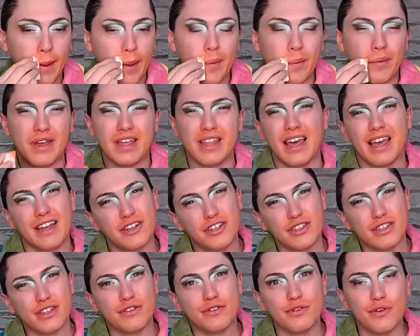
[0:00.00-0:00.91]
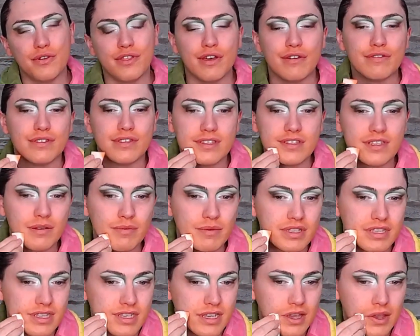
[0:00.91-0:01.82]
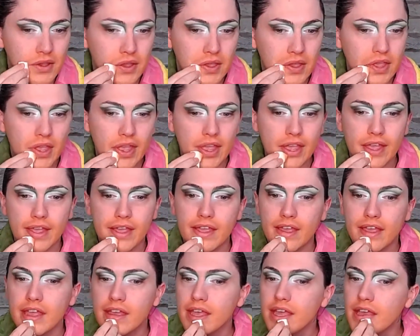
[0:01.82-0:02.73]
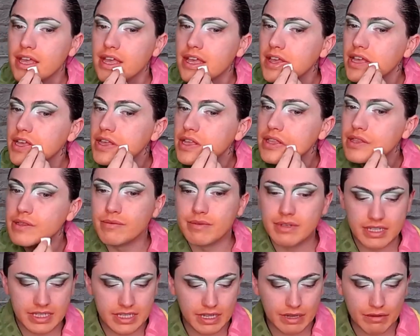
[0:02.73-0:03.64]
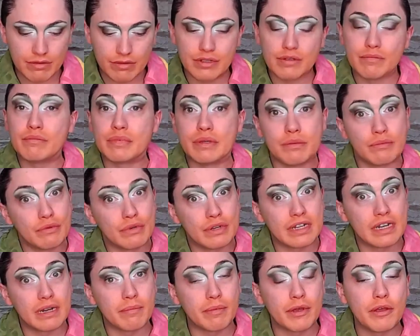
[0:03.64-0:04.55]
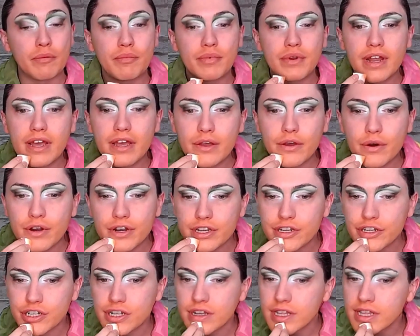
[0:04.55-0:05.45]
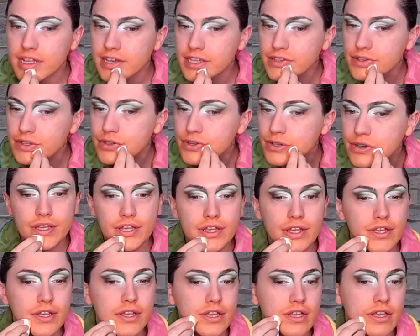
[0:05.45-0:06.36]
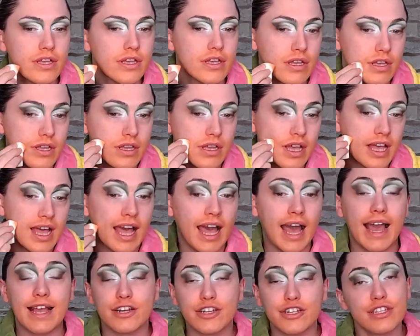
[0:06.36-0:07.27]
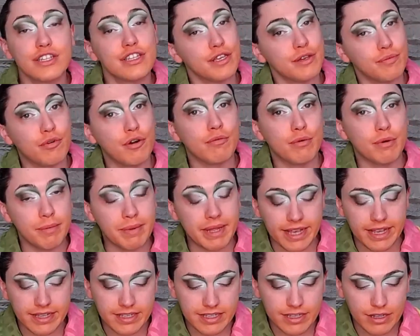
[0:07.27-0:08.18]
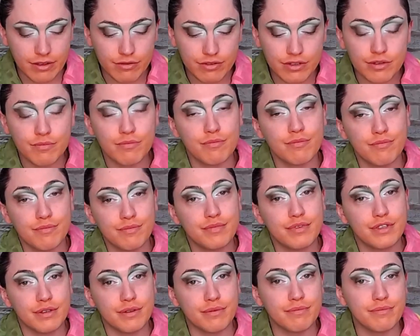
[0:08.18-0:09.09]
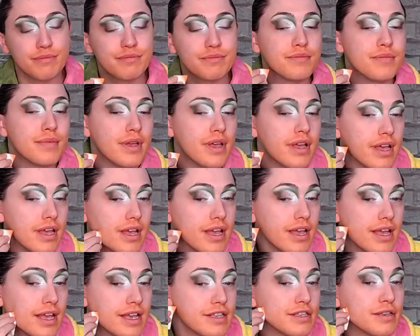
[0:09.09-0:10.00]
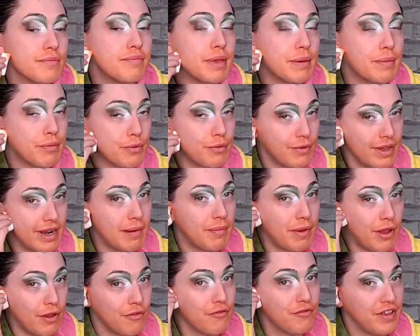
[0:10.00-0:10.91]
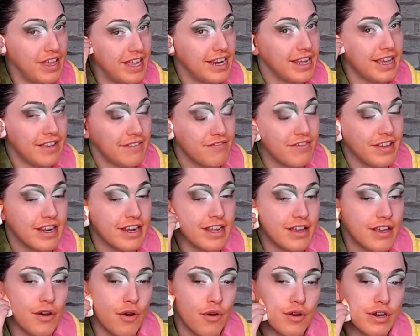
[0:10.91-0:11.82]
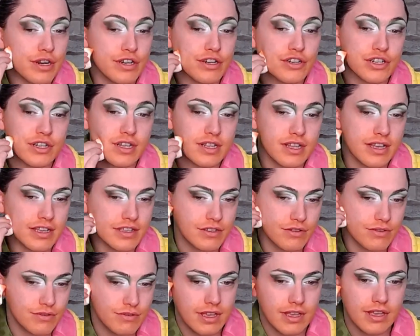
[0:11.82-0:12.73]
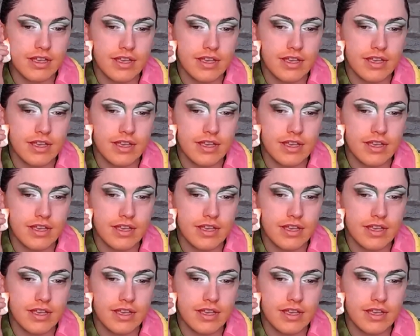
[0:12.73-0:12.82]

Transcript: Well, actually 2000s, I would say. There's still some people going about pretty orange in Glasgow. Actually, there probably is still some people going about very, very orange in Glasgow.